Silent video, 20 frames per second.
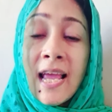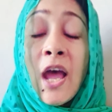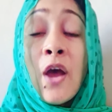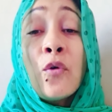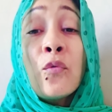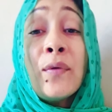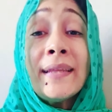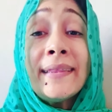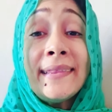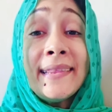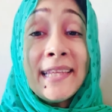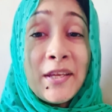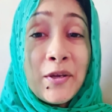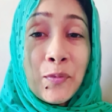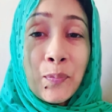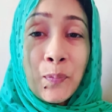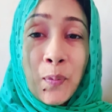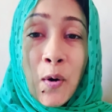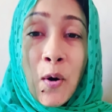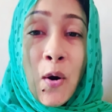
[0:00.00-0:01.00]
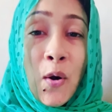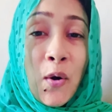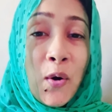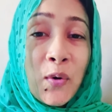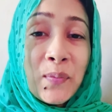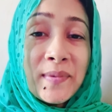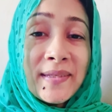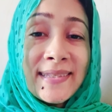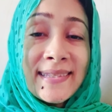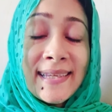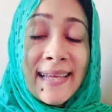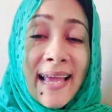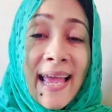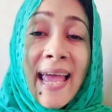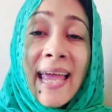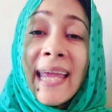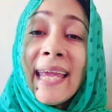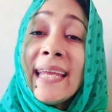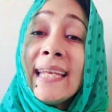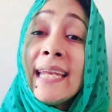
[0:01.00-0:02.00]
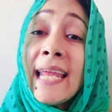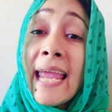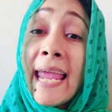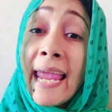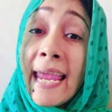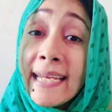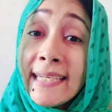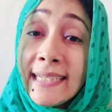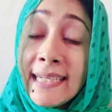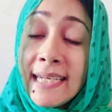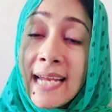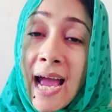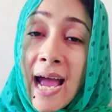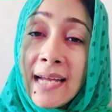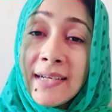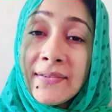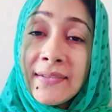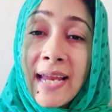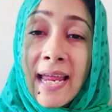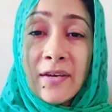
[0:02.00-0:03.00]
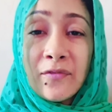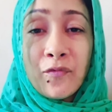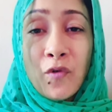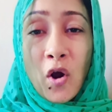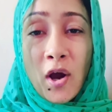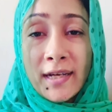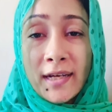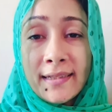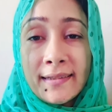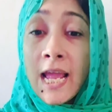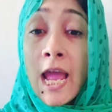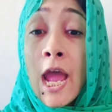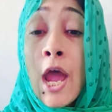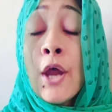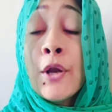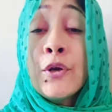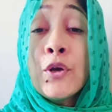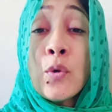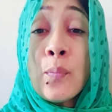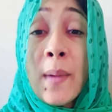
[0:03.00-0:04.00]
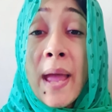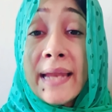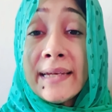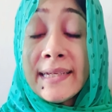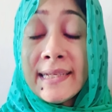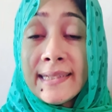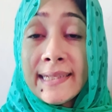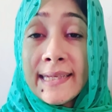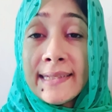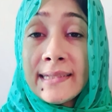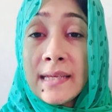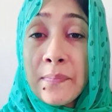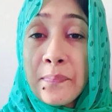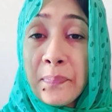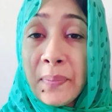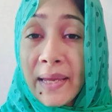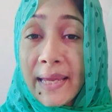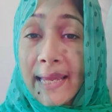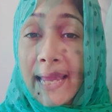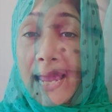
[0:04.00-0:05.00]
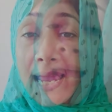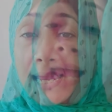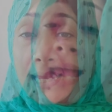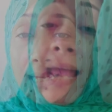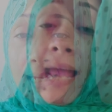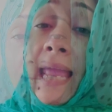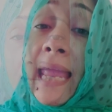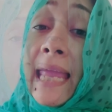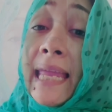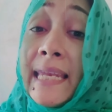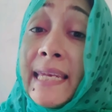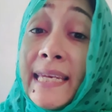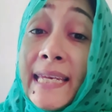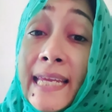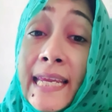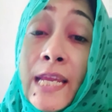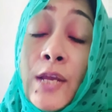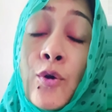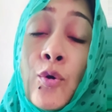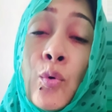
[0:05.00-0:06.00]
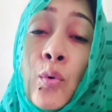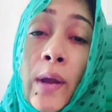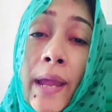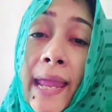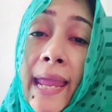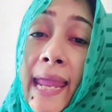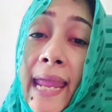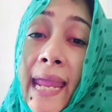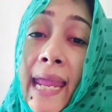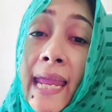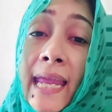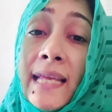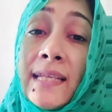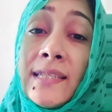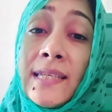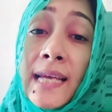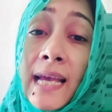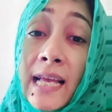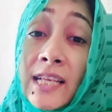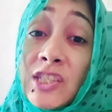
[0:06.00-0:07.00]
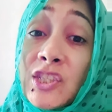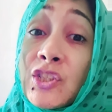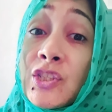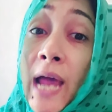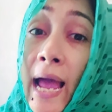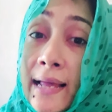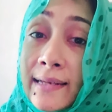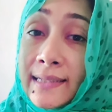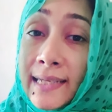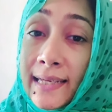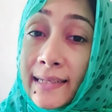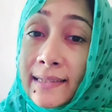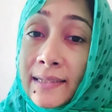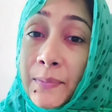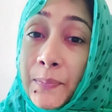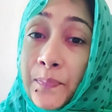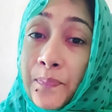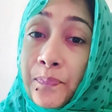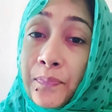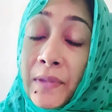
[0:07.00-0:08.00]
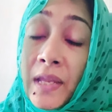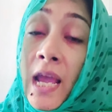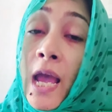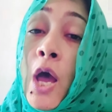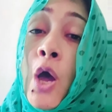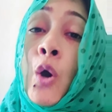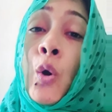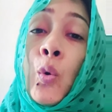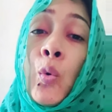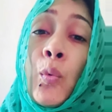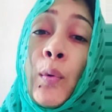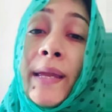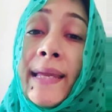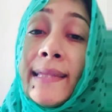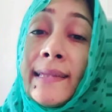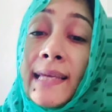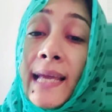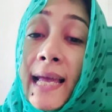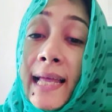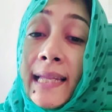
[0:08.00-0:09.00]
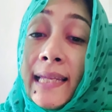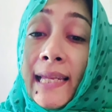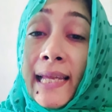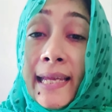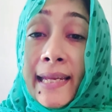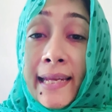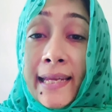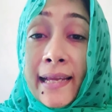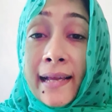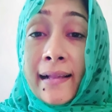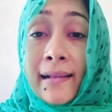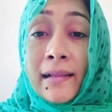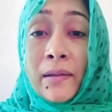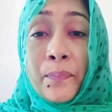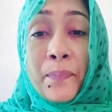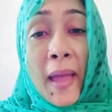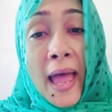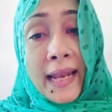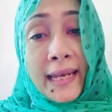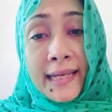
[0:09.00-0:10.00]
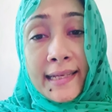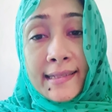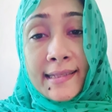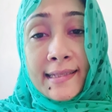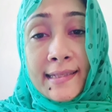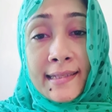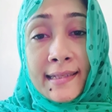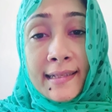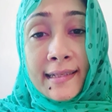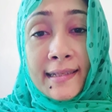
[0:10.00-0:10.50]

with new poems in 1801. Romanticism began. A new age started with lyrical ballads.